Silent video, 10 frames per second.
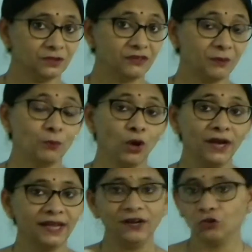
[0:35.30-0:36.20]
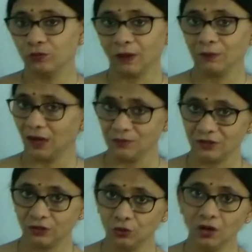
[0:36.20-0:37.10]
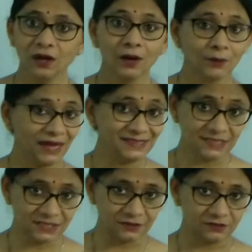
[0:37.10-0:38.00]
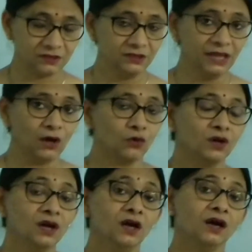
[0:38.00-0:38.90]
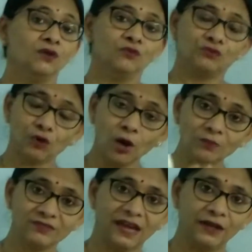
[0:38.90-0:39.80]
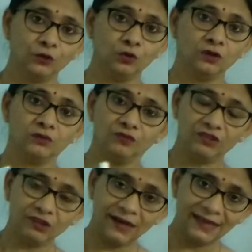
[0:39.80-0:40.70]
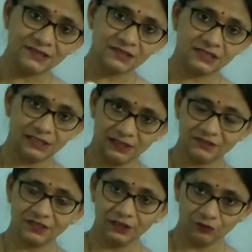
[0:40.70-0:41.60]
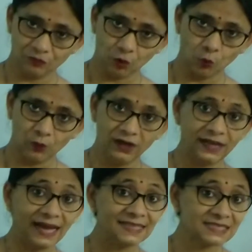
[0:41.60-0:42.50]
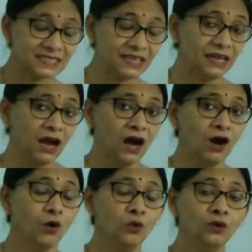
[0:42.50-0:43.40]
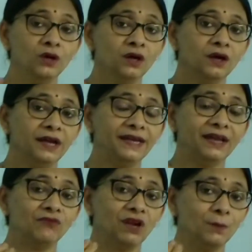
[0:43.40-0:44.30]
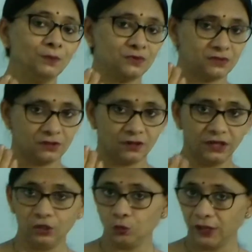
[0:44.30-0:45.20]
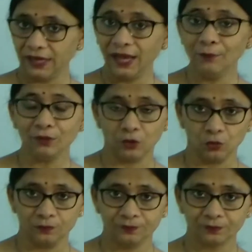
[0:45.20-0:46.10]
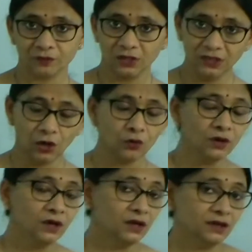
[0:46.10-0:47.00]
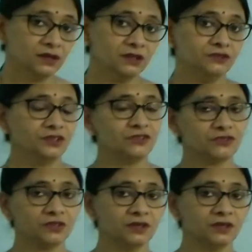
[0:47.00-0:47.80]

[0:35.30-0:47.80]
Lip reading: triploid endosperm comes into existence. Now, from zygote we shall exceed forward and see how it develops into an embryo. Now, just